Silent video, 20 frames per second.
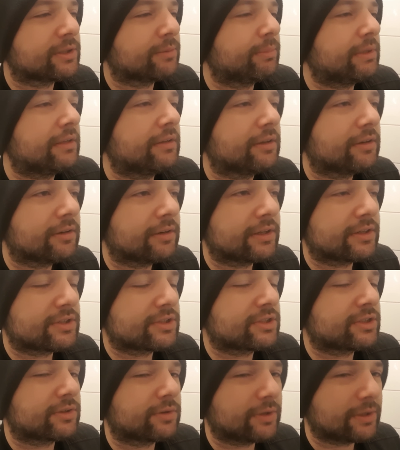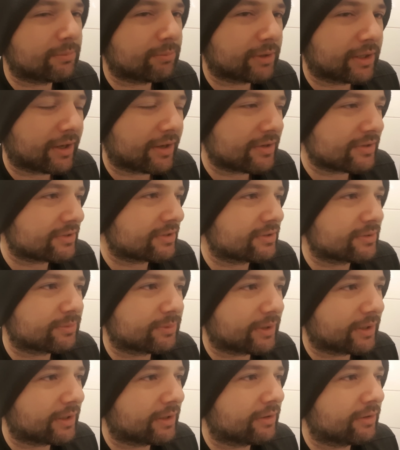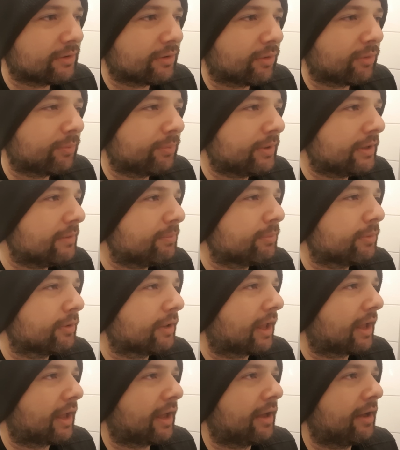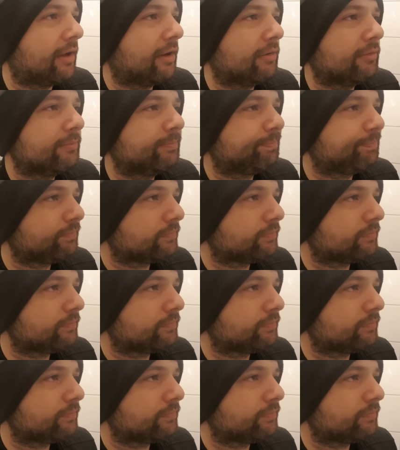I mean, there are extreme cases where, you know, people have,